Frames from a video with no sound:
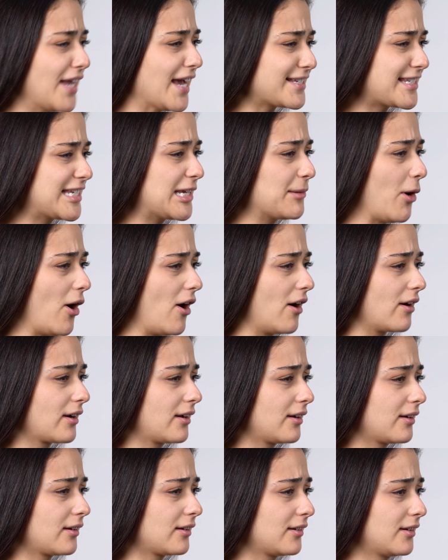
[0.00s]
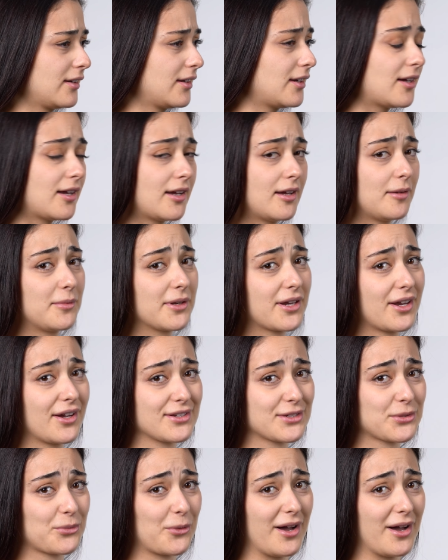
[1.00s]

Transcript: yes, Ebok, because,